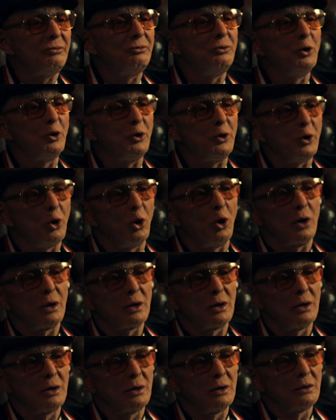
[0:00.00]
New
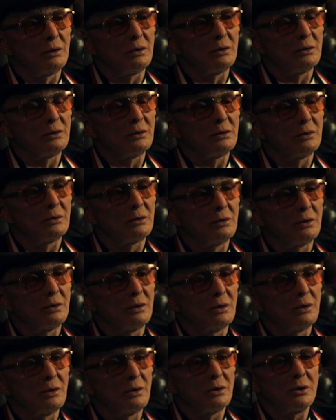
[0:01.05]
York,
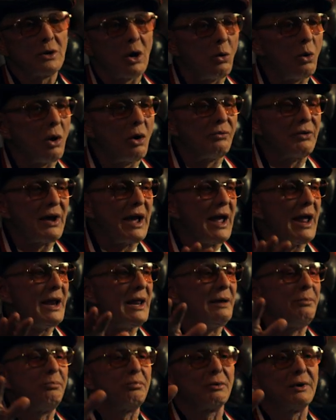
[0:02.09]
go over
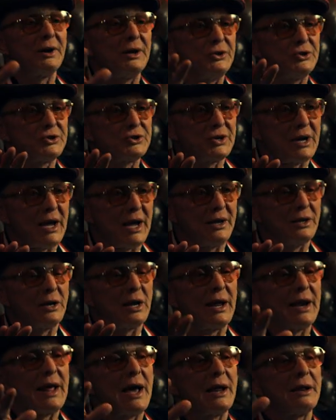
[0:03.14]
any bridge and
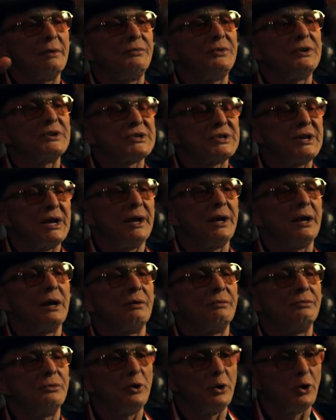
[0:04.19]
get out of the city
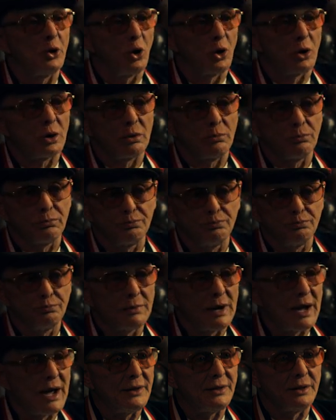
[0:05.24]
of New York
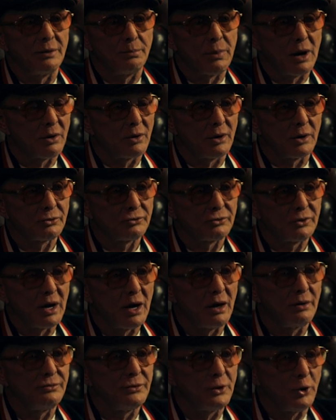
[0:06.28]
and the boroughs
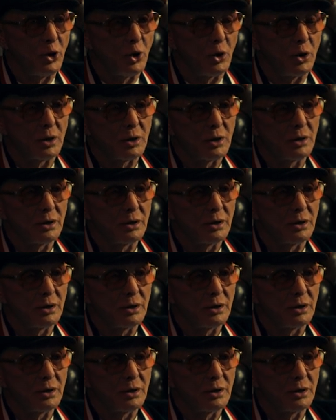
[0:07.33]
of New York.